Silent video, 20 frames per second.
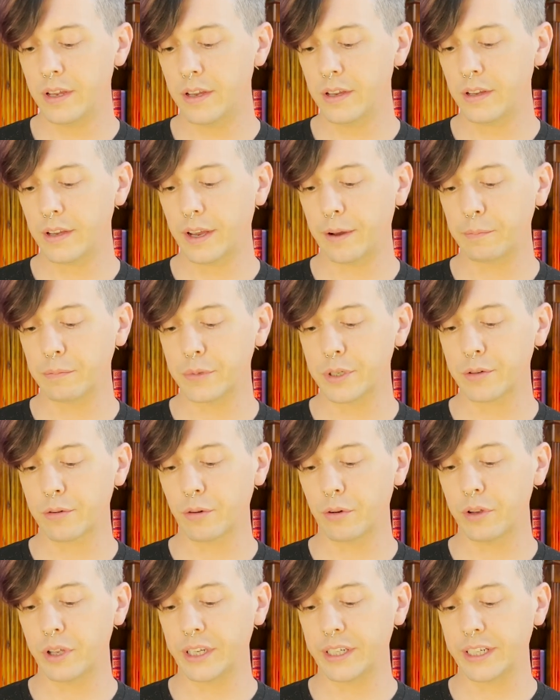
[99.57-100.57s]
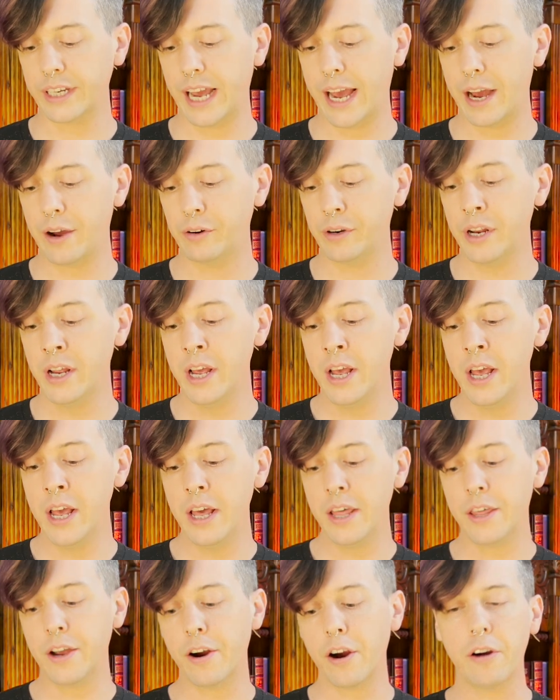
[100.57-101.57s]
I'm scrolling down.
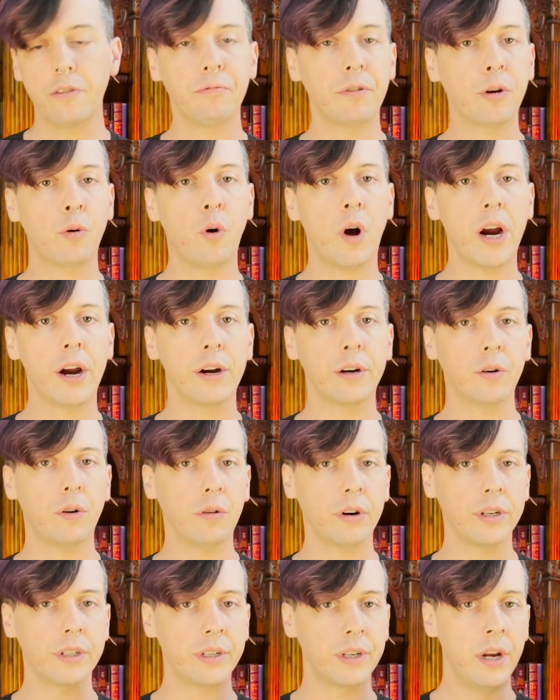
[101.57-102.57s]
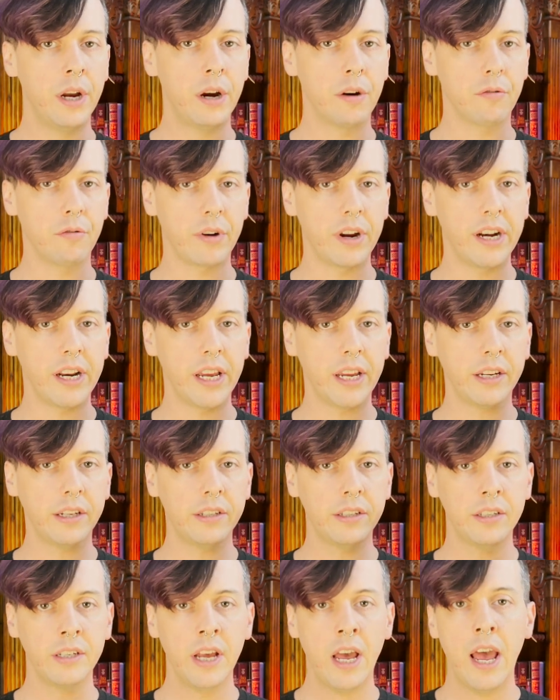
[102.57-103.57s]
There are required course
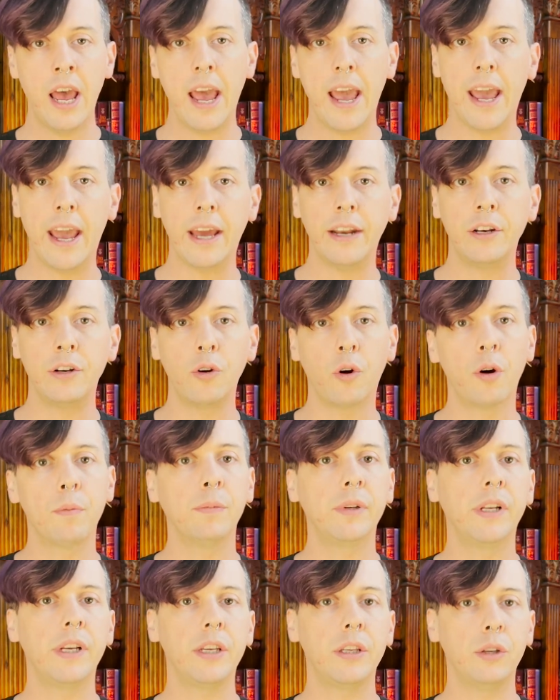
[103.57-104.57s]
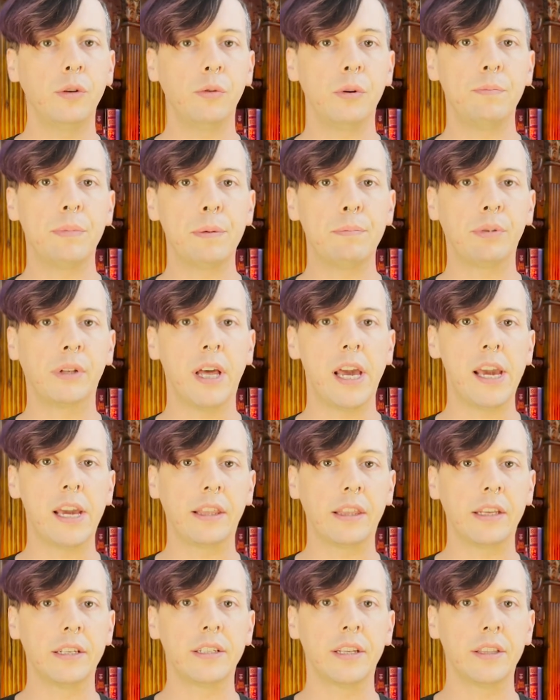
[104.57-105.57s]
readings, and normally you would be
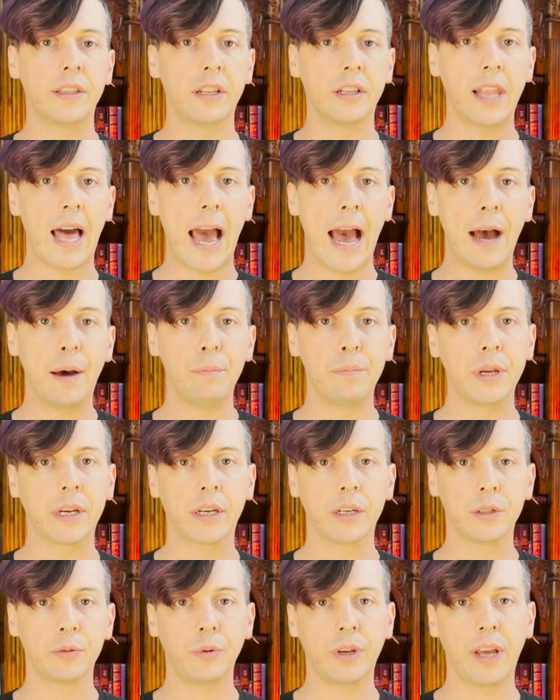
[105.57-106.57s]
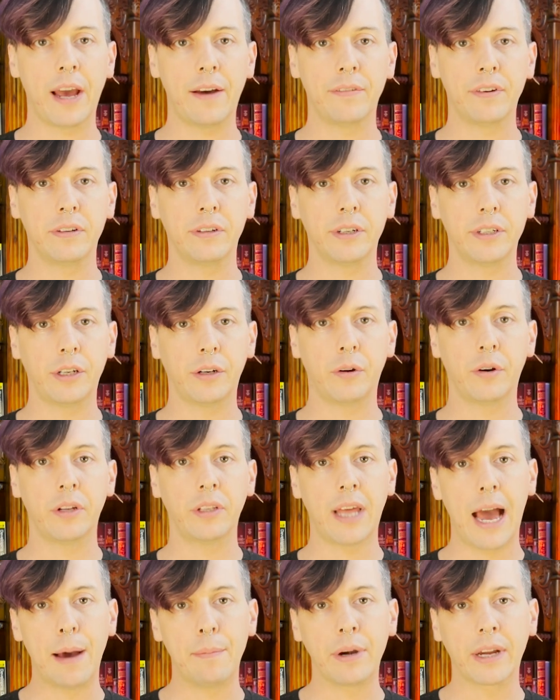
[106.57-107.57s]
playing this in the lab because we have a
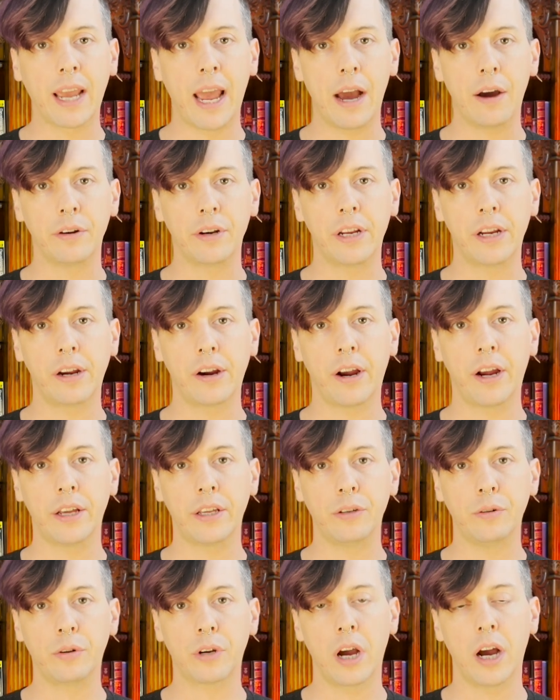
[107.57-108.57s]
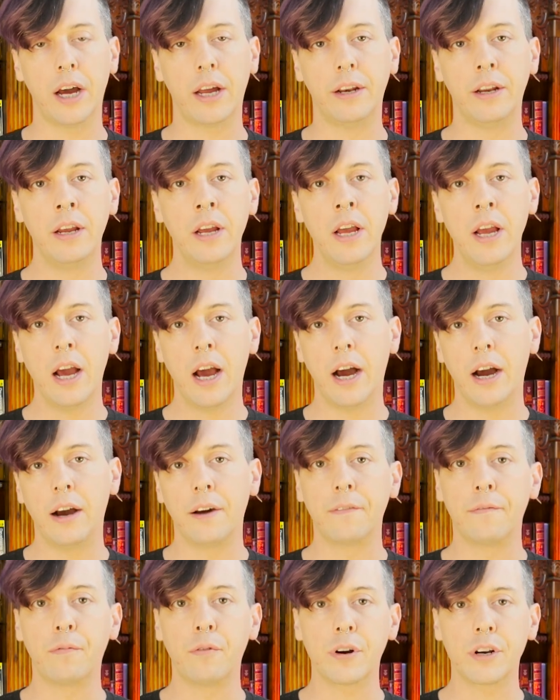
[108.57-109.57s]
lab account here at UConn.
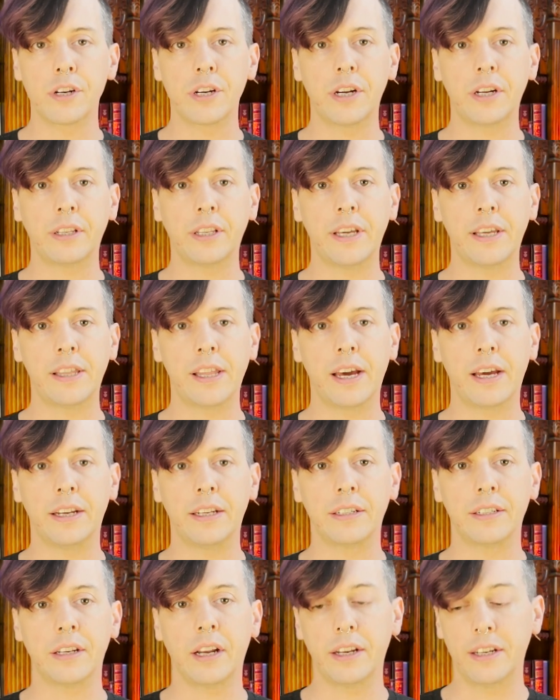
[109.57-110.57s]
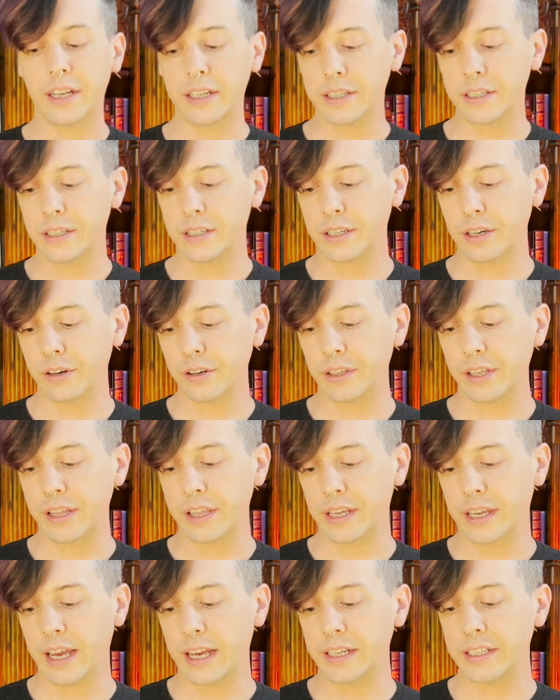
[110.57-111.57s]
Unfortunately, that is not necessarily
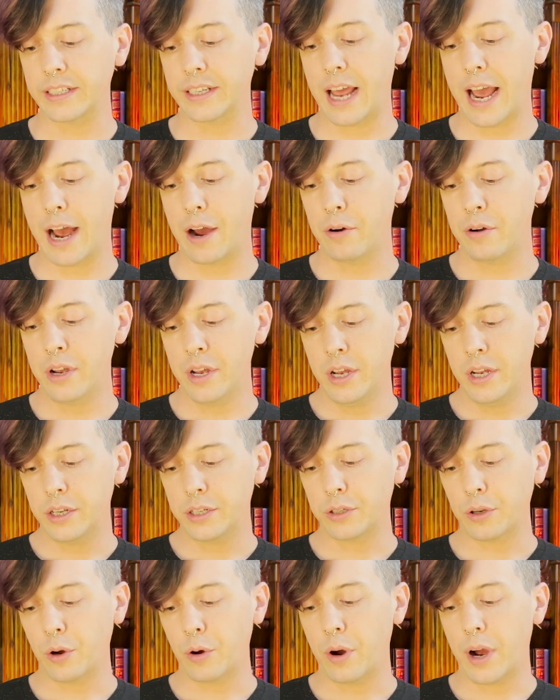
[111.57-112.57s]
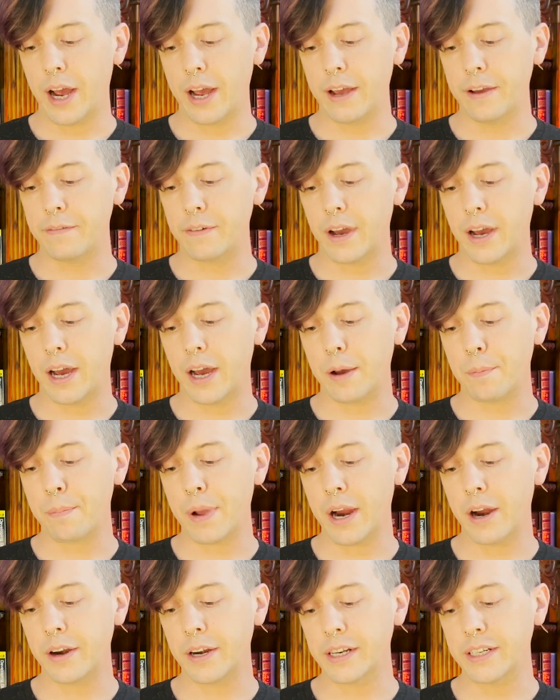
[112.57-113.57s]
the case now, so I've
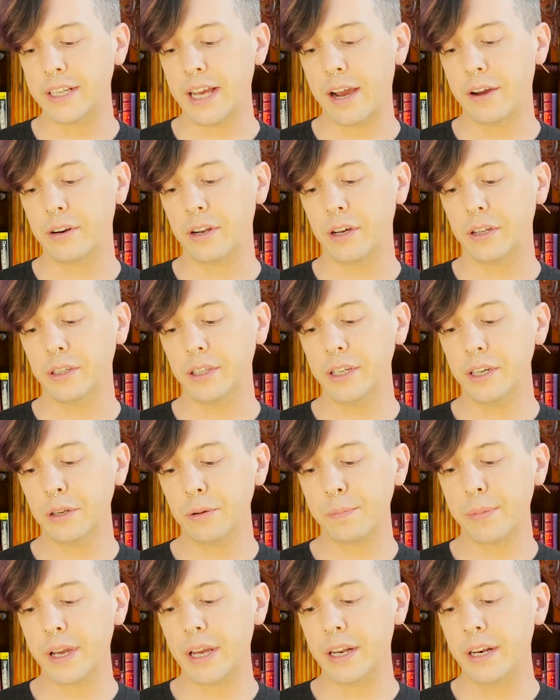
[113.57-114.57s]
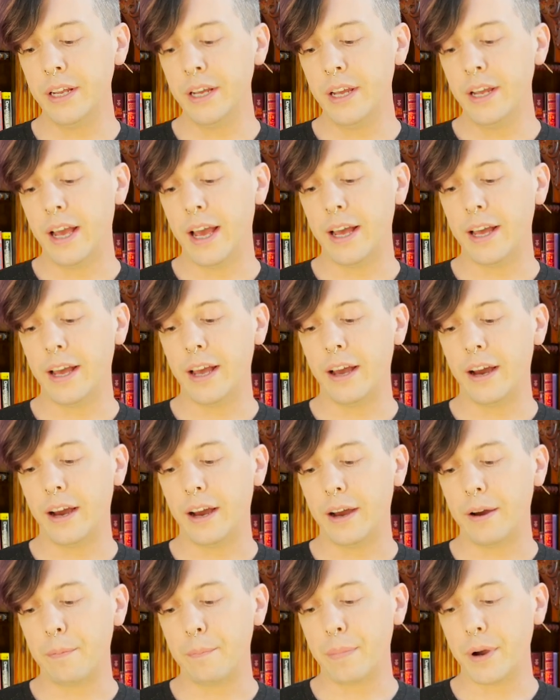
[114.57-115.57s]
pared it down a little bit.
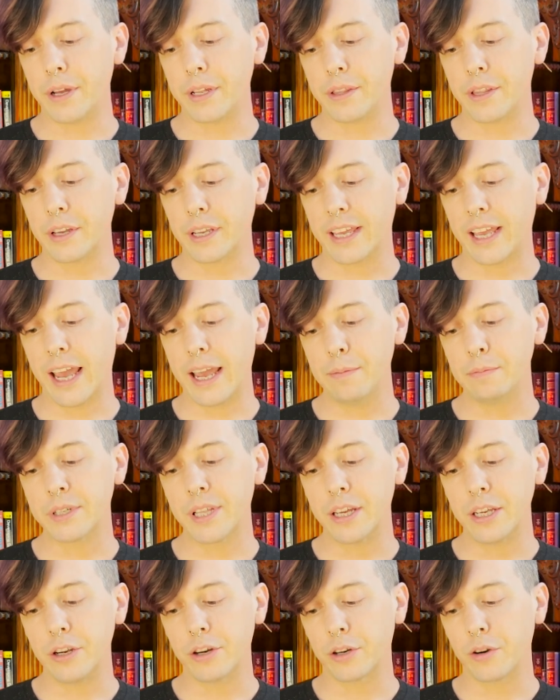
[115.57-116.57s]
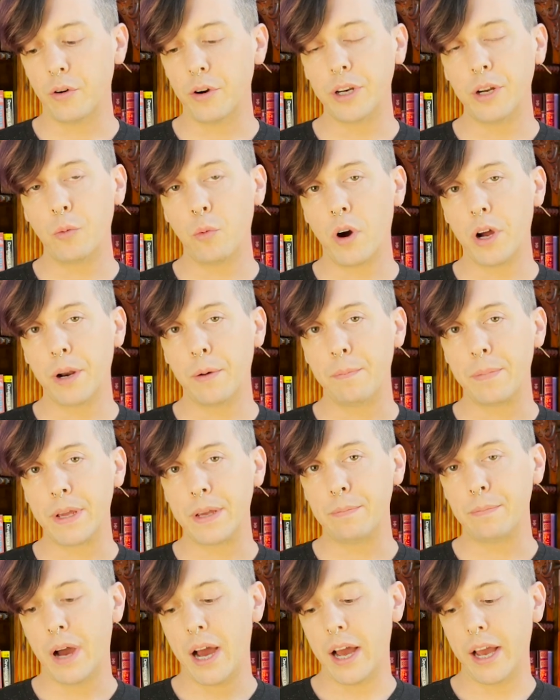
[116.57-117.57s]
But the games that you're going to want to
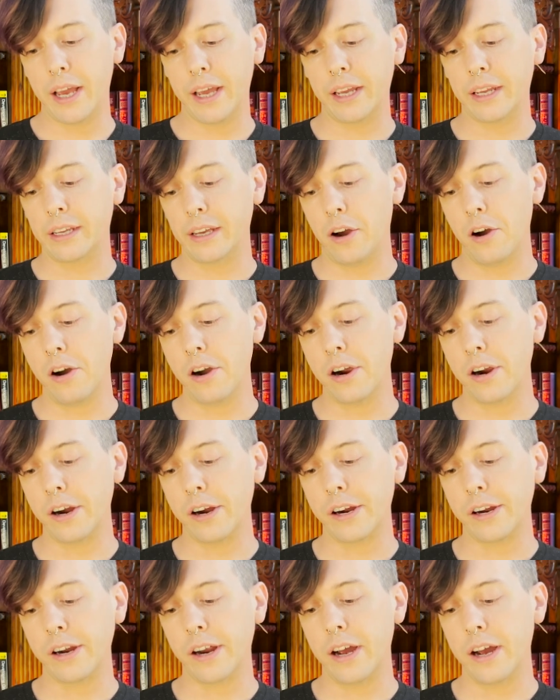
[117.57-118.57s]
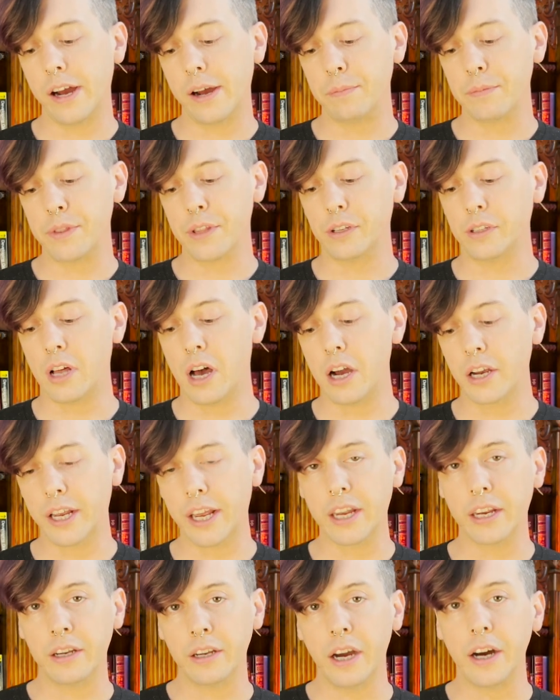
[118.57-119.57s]
be buying are The
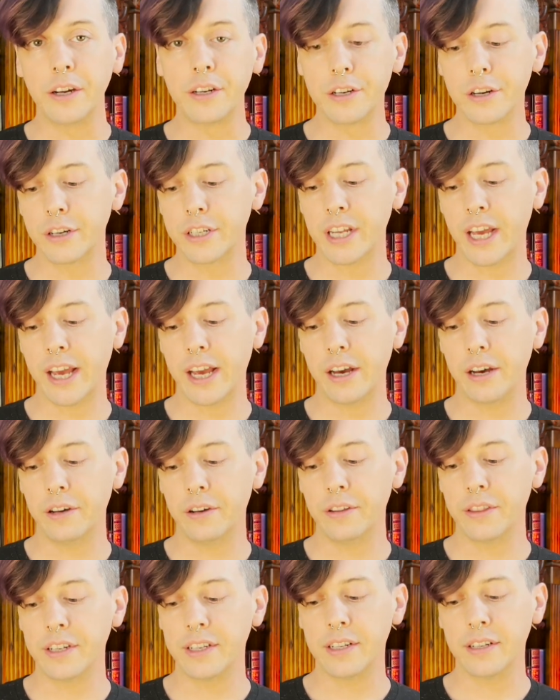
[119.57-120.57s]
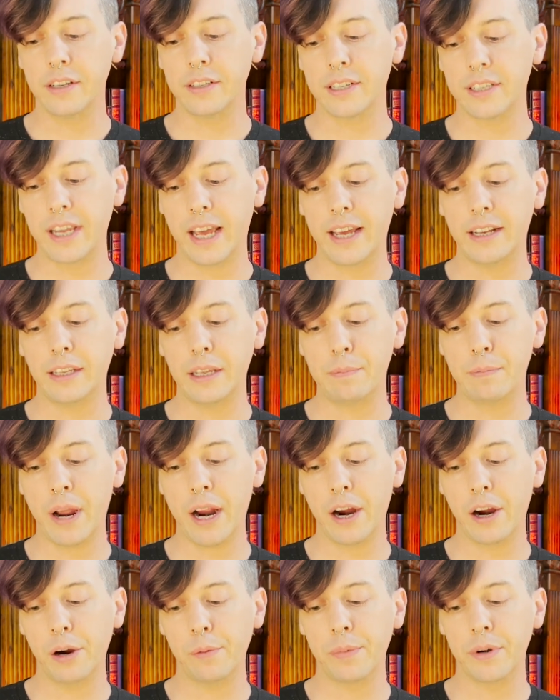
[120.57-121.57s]
Longing, Undertale, The Stanley
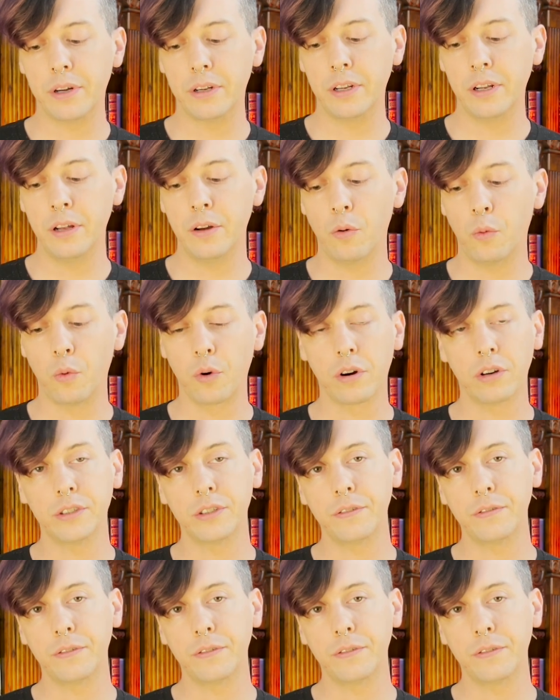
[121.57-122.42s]
Parable, World of